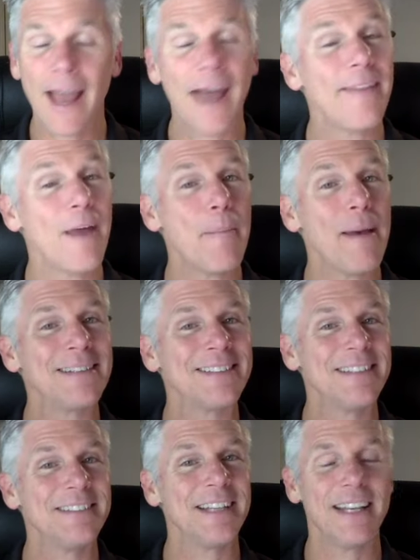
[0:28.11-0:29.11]
And that
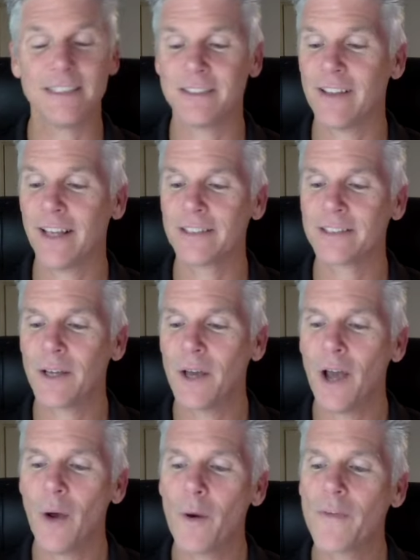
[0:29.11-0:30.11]
message is this
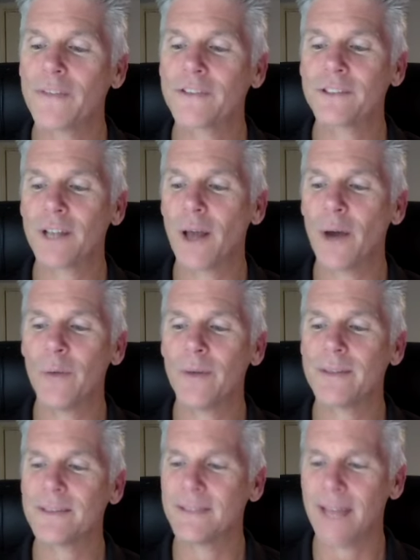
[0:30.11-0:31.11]
With slow,
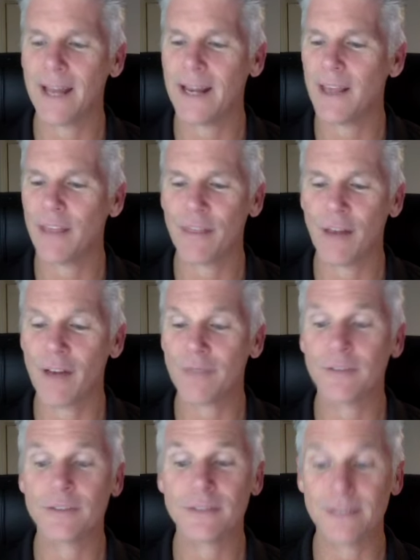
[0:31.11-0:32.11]
steady,
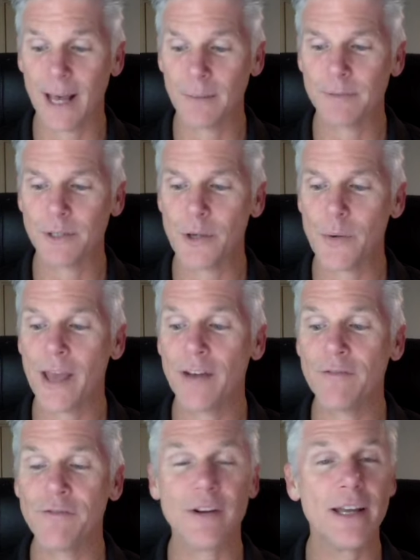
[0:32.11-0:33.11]
thoughtful steps, you
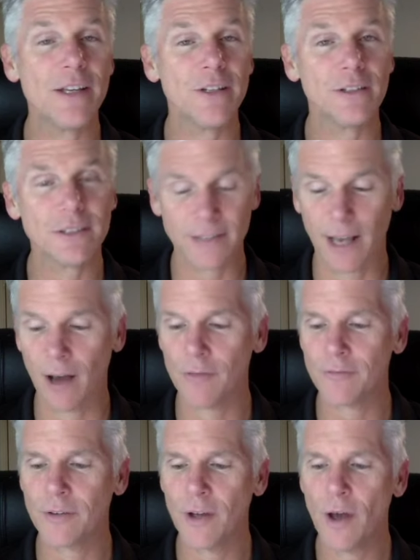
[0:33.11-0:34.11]
can free
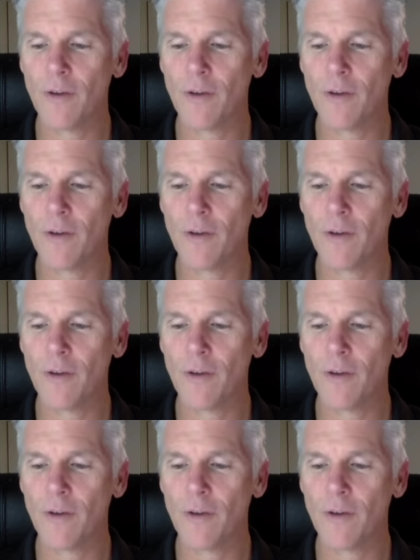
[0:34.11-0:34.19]
yourself